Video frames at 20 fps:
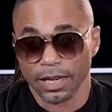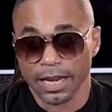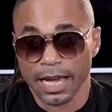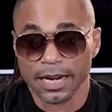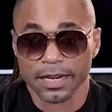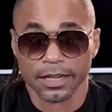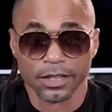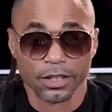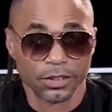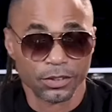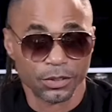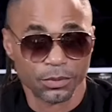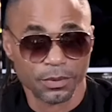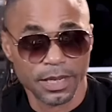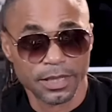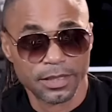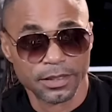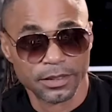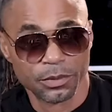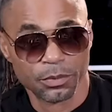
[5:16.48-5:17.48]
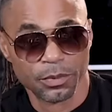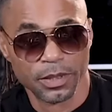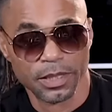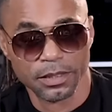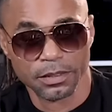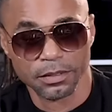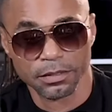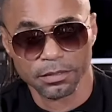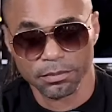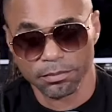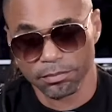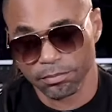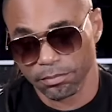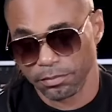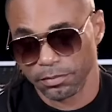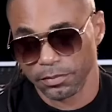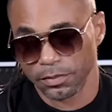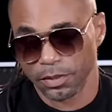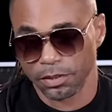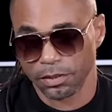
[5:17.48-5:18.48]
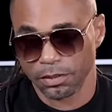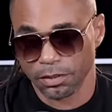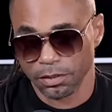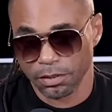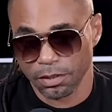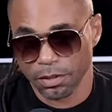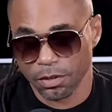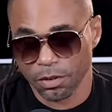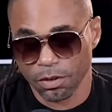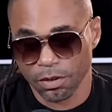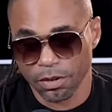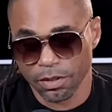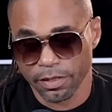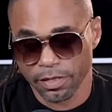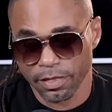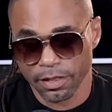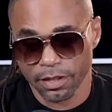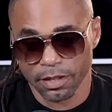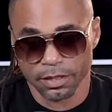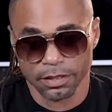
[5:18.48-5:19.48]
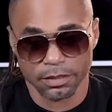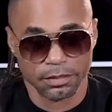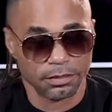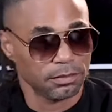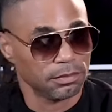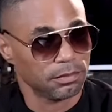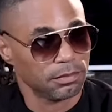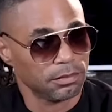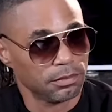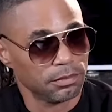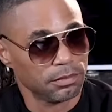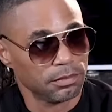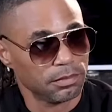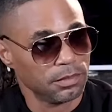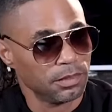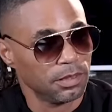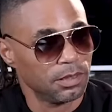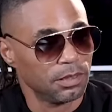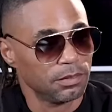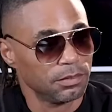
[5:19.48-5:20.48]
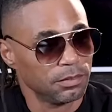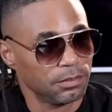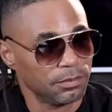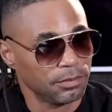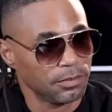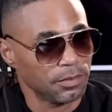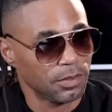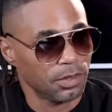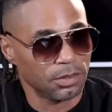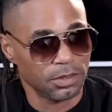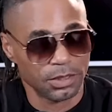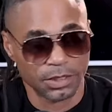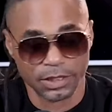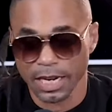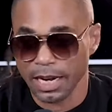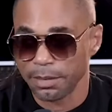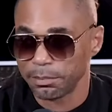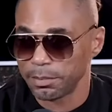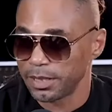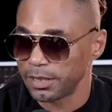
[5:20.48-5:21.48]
a lot of those records went on the, you know, on the shop